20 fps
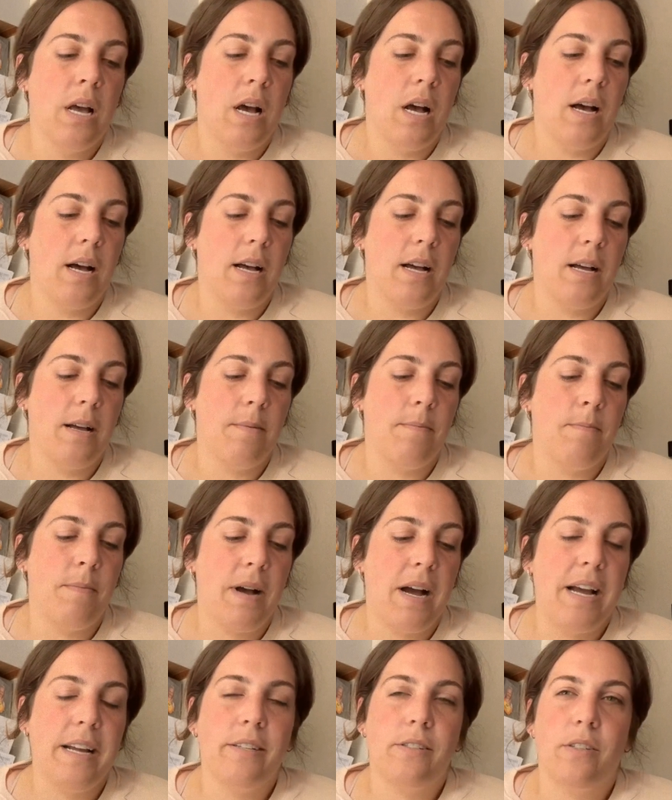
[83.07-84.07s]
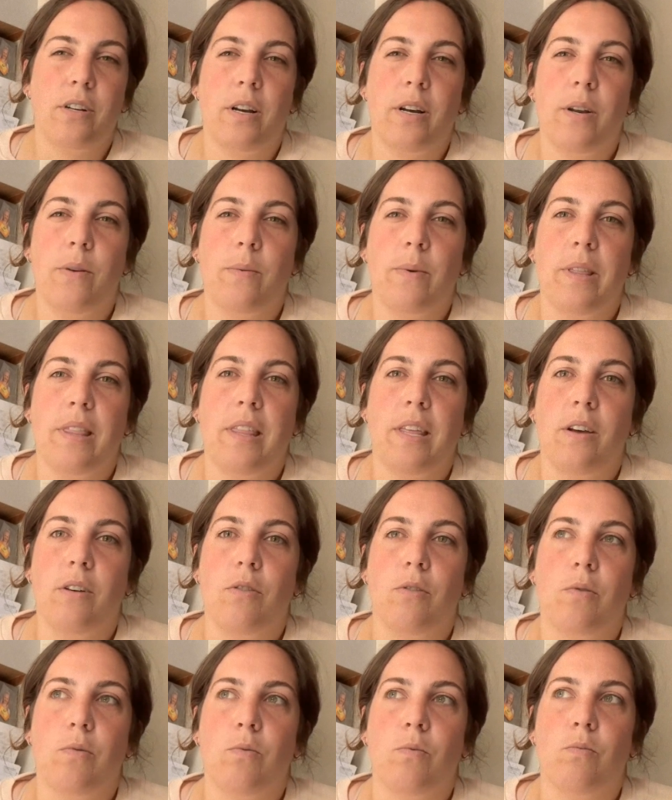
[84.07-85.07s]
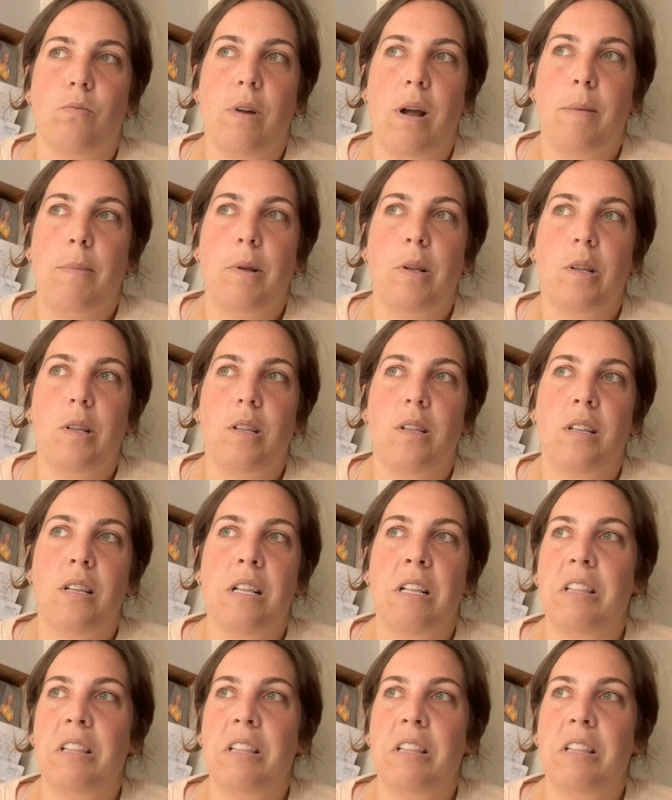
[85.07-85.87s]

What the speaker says: I started with a Rebel